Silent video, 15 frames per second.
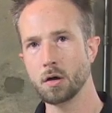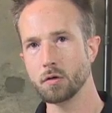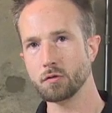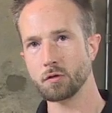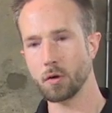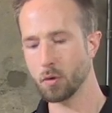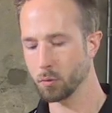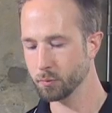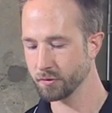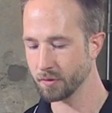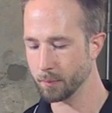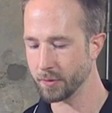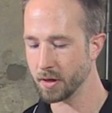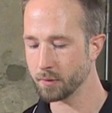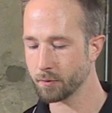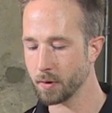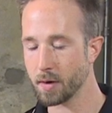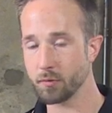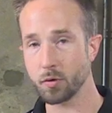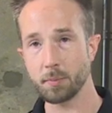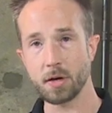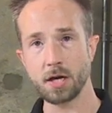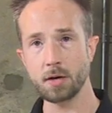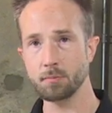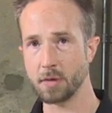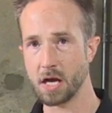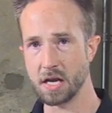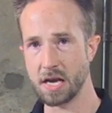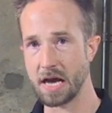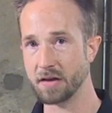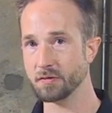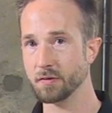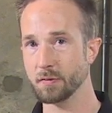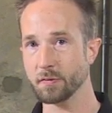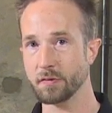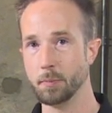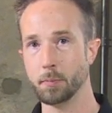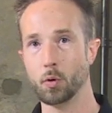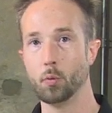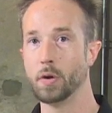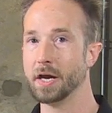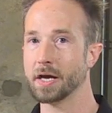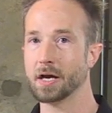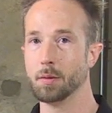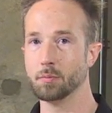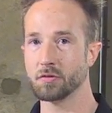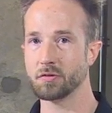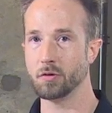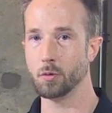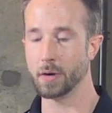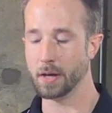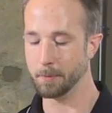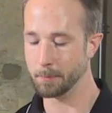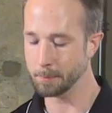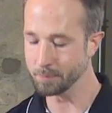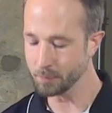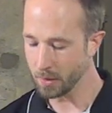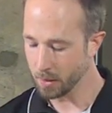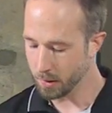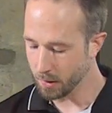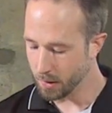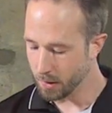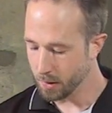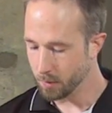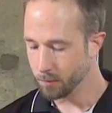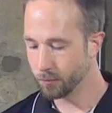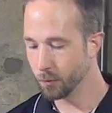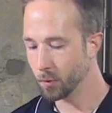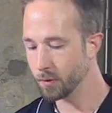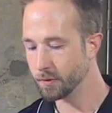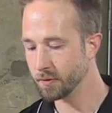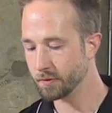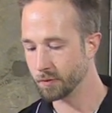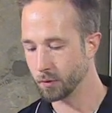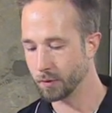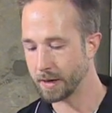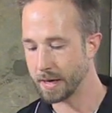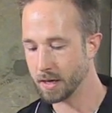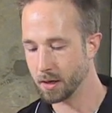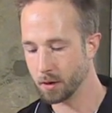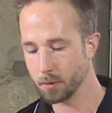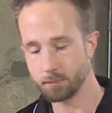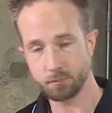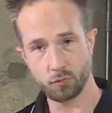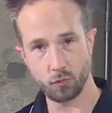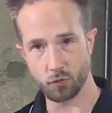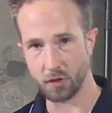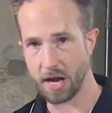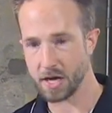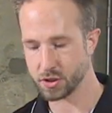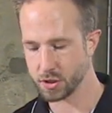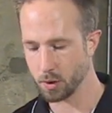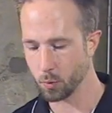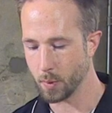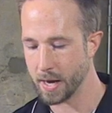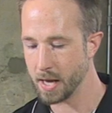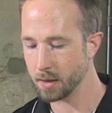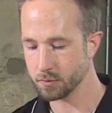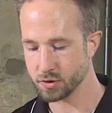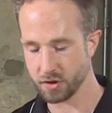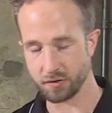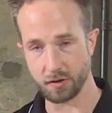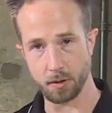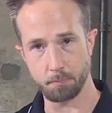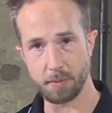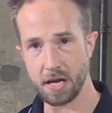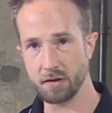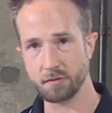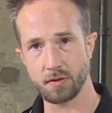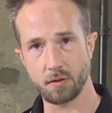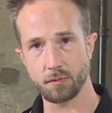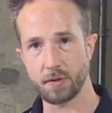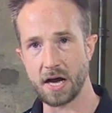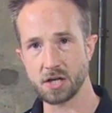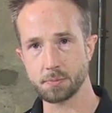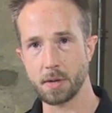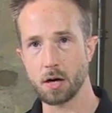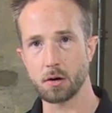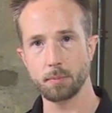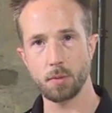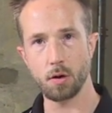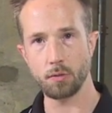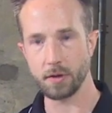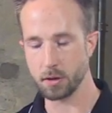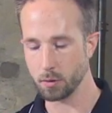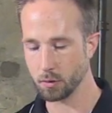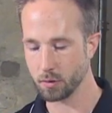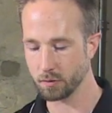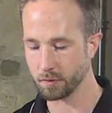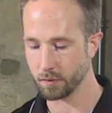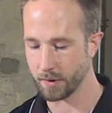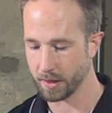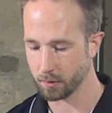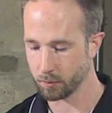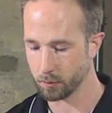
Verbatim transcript: So something for everybody and nice and simple when it comes to it. For this little guy here, flashing away in just a basic flash pattern mode that you could select